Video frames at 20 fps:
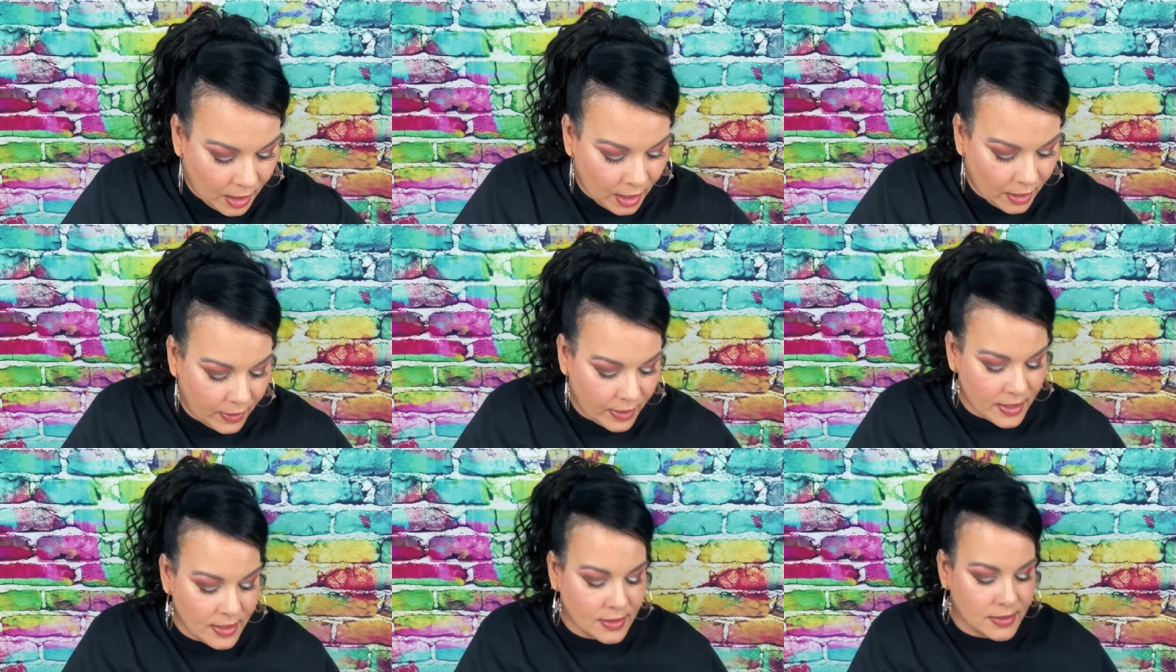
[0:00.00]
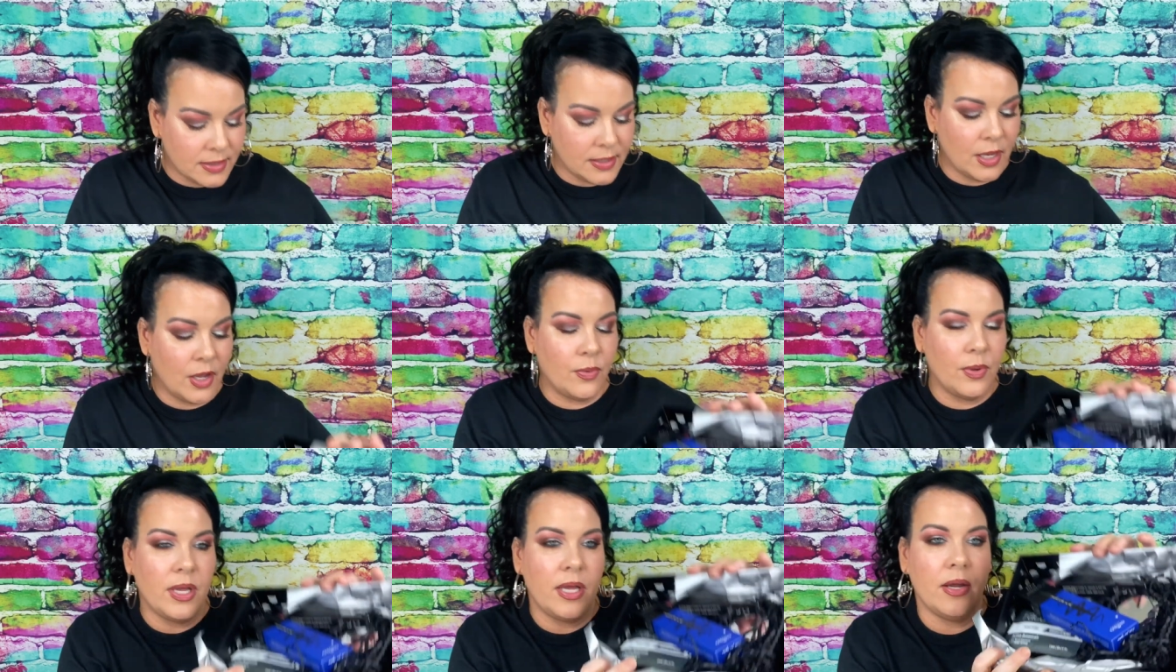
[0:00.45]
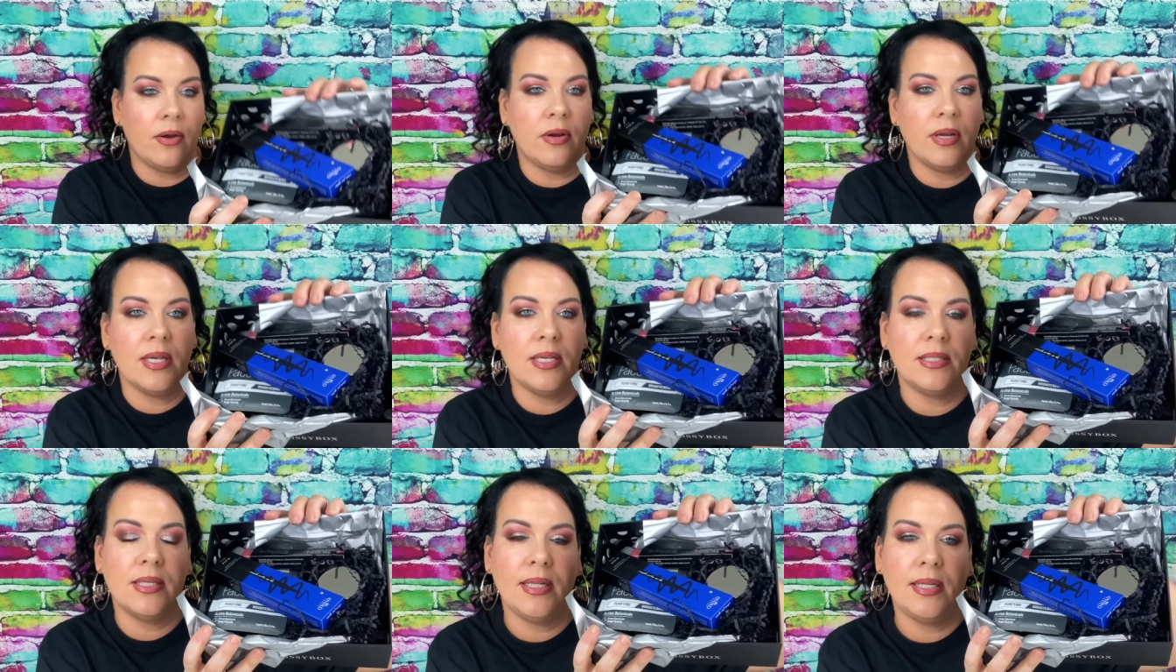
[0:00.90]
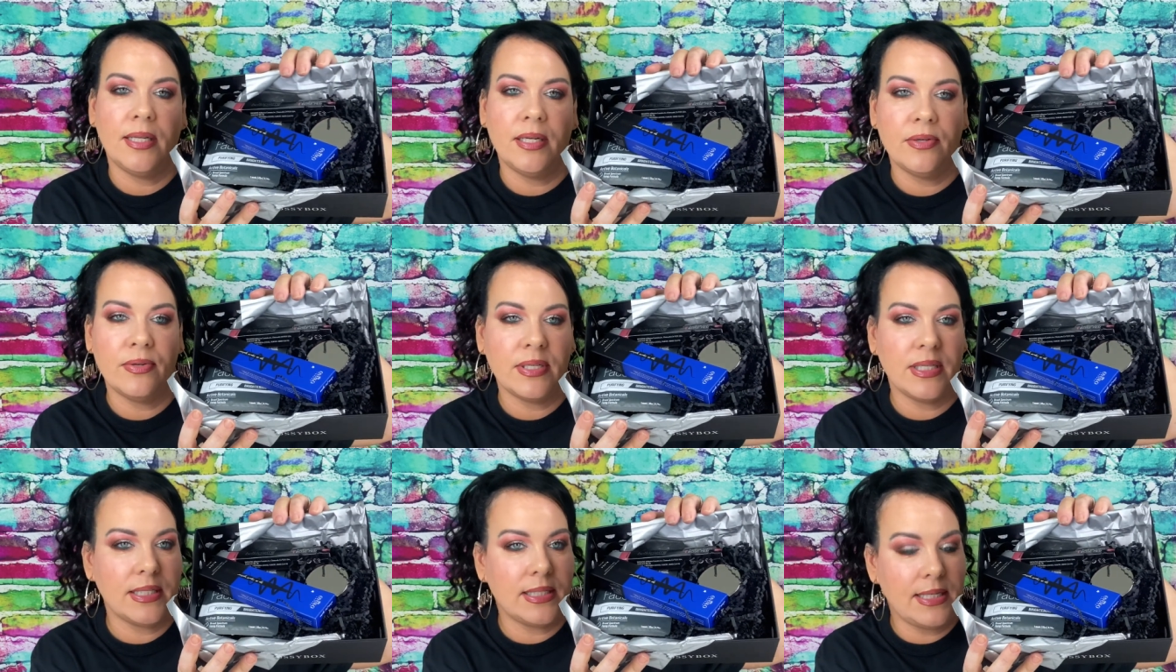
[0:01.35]
All right, so here is a
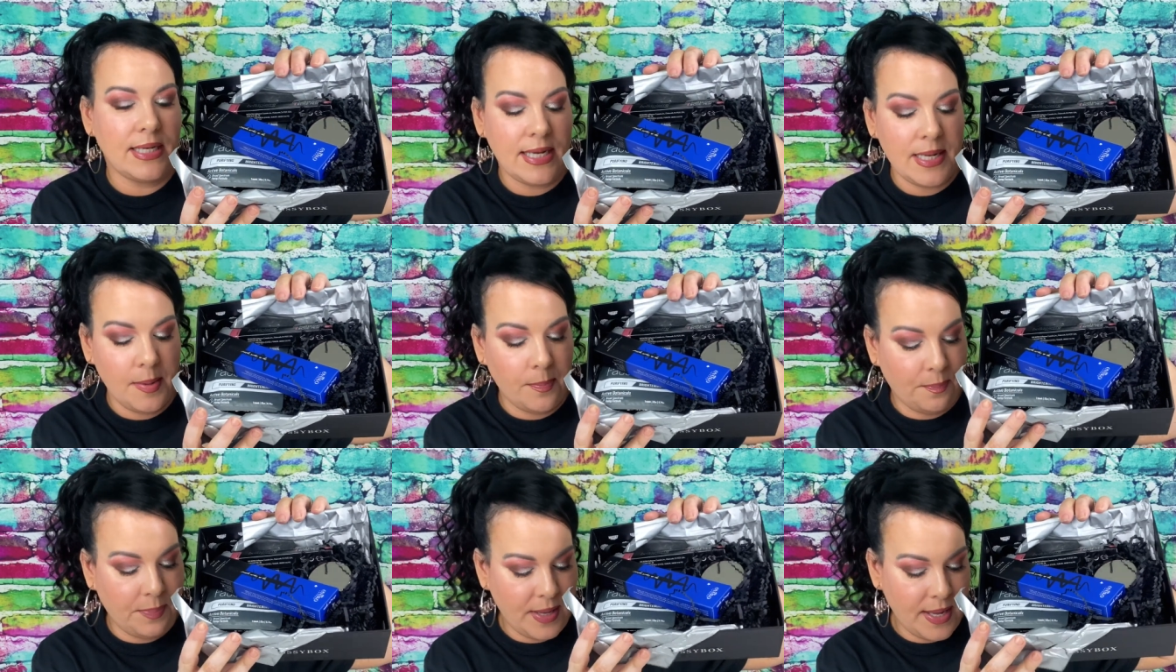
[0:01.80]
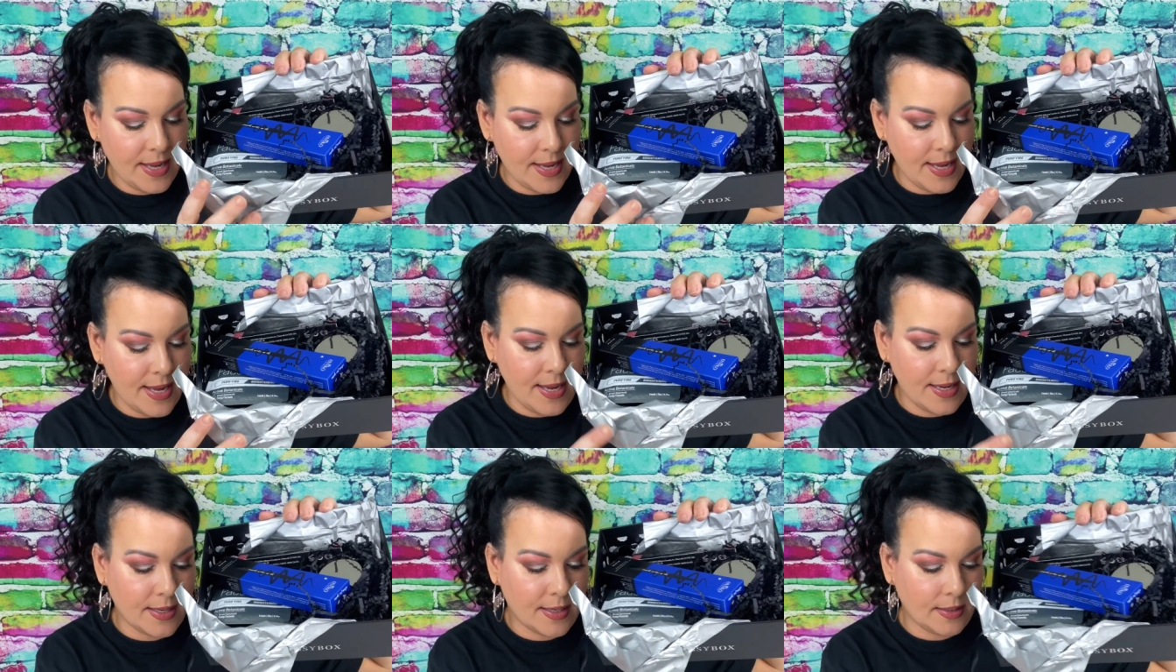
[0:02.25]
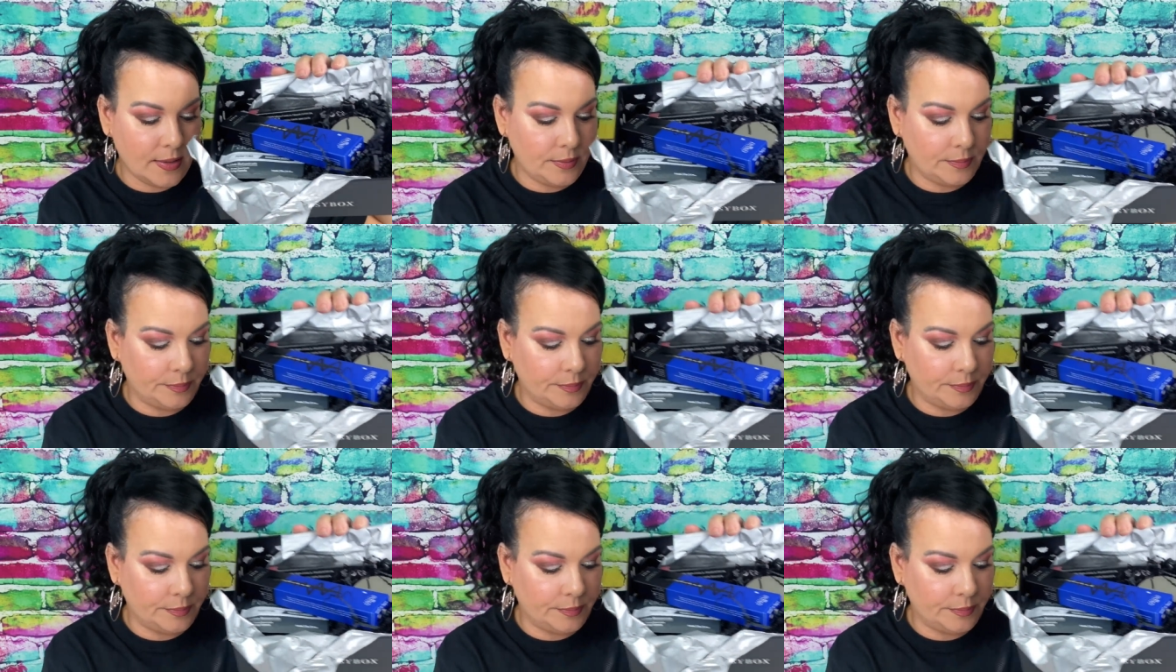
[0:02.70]
little sneak peek.